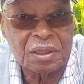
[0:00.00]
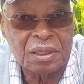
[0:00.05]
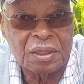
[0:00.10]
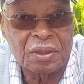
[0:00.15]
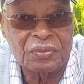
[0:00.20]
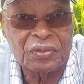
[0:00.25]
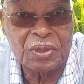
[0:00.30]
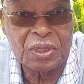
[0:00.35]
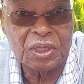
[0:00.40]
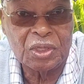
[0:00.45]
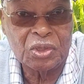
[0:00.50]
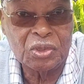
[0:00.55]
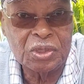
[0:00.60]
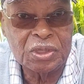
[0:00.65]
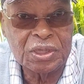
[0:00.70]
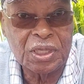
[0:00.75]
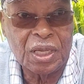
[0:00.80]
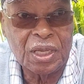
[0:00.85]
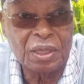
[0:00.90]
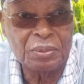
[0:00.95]
Having a
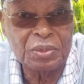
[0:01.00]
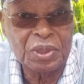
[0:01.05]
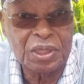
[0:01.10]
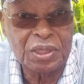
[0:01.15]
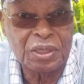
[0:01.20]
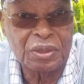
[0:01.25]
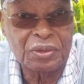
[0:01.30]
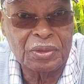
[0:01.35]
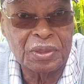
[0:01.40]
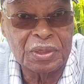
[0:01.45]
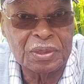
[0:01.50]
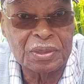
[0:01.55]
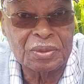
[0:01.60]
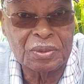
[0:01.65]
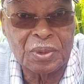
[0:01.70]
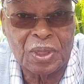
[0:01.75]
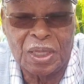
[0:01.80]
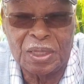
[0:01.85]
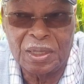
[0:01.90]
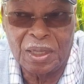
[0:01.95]
good time here,
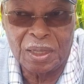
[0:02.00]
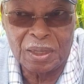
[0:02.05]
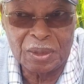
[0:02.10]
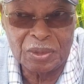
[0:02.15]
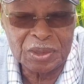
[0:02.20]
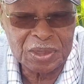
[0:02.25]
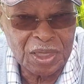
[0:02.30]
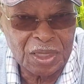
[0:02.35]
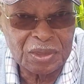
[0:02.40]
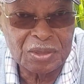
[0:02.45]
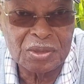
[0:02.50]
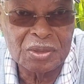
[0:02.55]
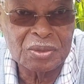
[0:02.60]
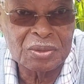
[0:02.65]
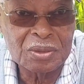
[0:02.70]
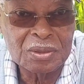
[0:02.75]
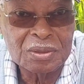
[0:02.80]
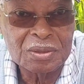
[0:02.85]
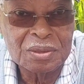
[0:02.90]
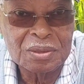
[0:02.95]
and I intend
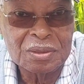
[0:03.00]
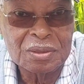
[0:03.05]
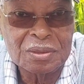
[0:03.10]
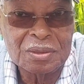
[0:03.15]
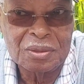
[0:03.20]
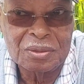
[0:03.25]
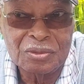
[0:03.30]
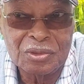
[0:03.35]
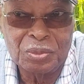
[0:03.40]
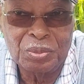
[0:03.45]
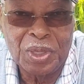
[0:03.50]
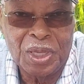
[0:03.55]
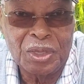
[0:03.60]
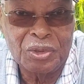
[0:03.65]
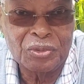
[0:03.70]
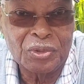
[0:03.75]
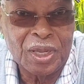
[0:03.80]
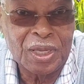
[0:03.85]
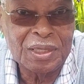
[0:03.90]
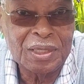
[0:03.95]
to
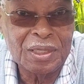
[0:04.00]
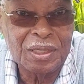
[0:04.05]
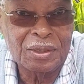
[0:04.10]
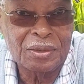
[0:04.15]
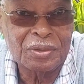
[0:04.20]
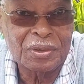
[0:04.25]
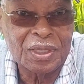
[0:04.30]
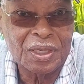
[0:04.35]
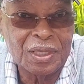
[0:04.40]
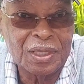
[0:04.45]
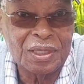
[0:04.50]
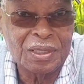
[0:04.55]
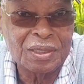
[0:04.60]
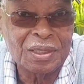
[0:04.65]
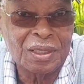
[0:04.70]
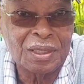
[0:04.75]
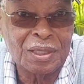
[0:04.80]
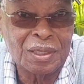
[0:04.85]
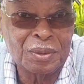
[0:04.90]
remain right here in